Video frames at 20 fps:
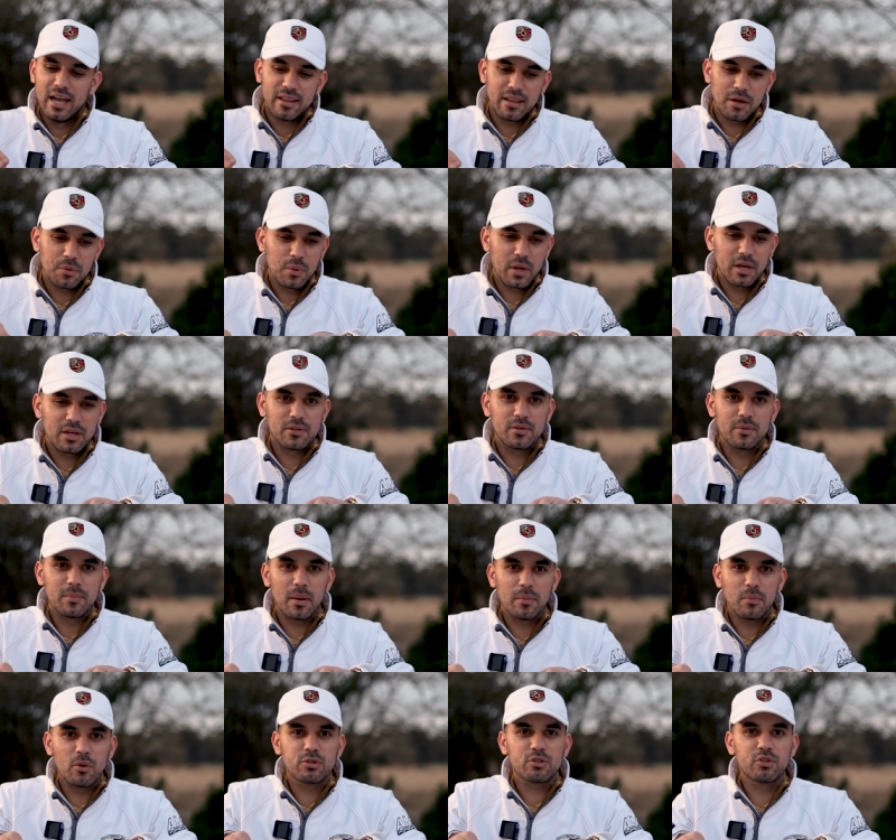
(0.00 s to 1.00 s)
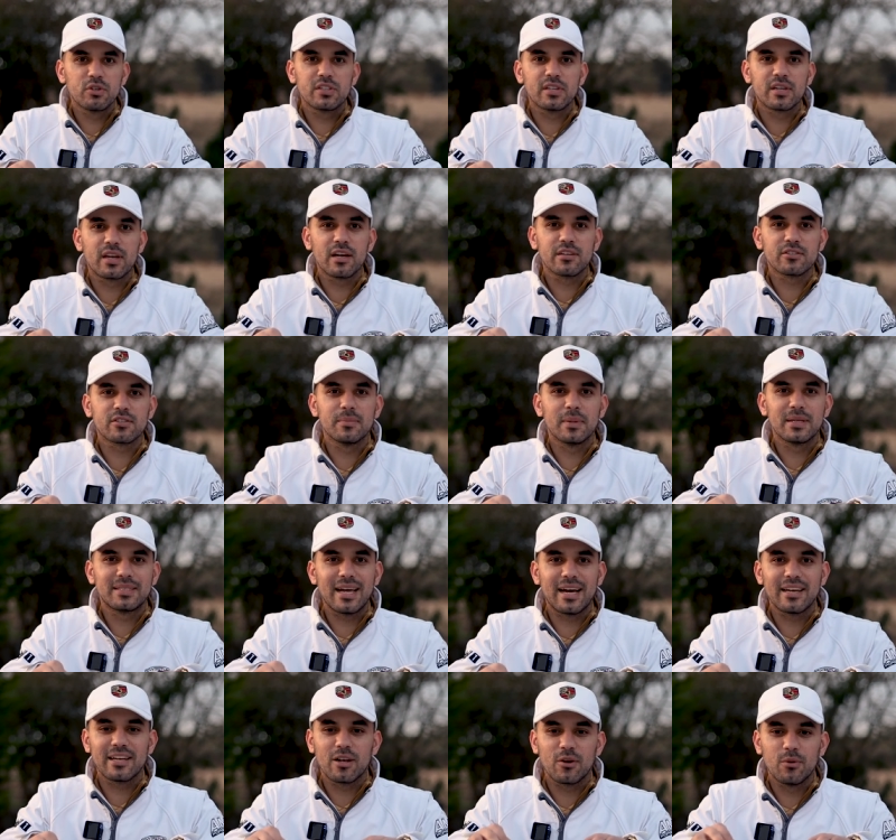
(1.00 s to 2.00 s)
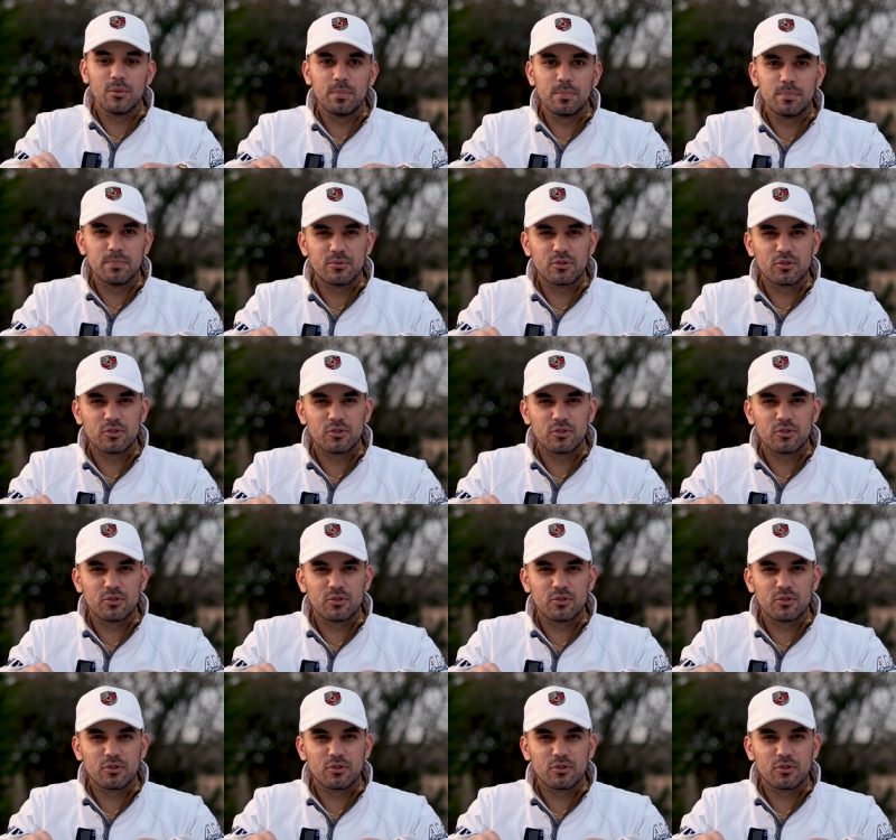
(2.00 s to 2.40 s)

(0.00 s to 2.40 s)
then went into my most recent customer, Daniel, who